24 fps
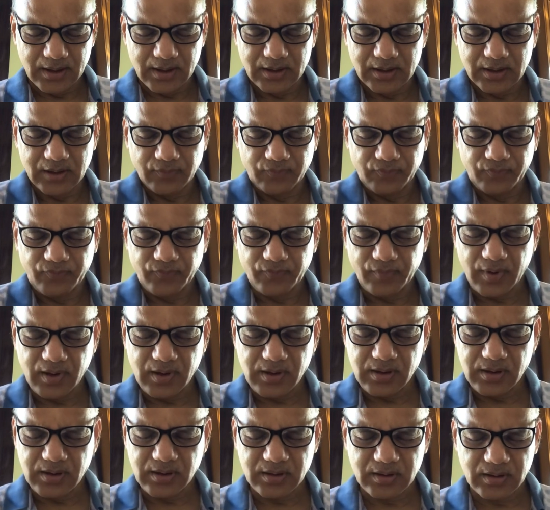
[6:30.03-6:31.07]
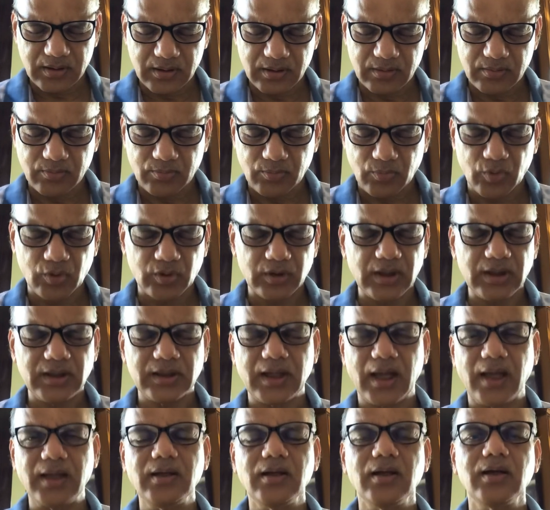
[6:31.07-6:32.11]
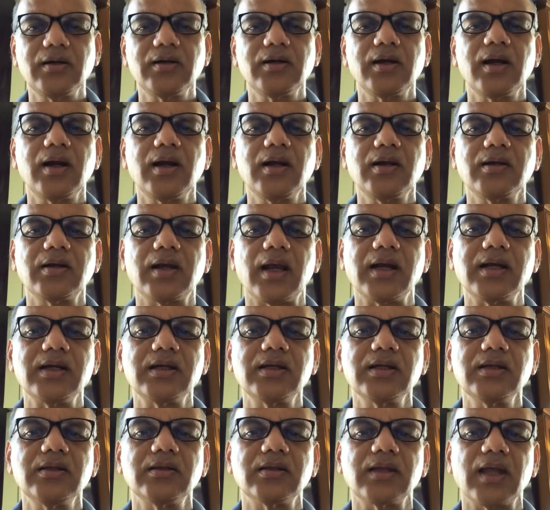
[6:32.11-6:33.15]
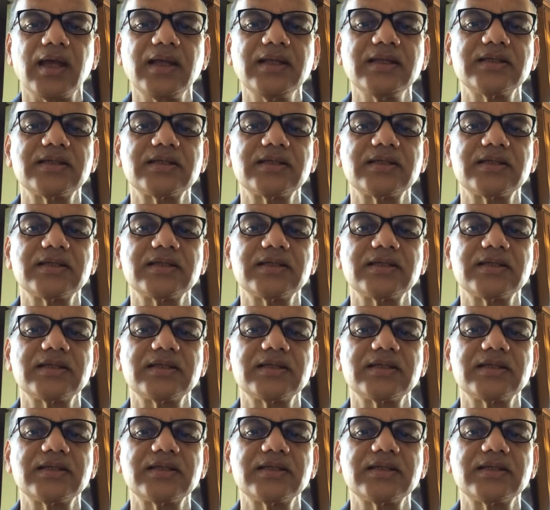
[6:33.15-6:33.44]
different, more than 999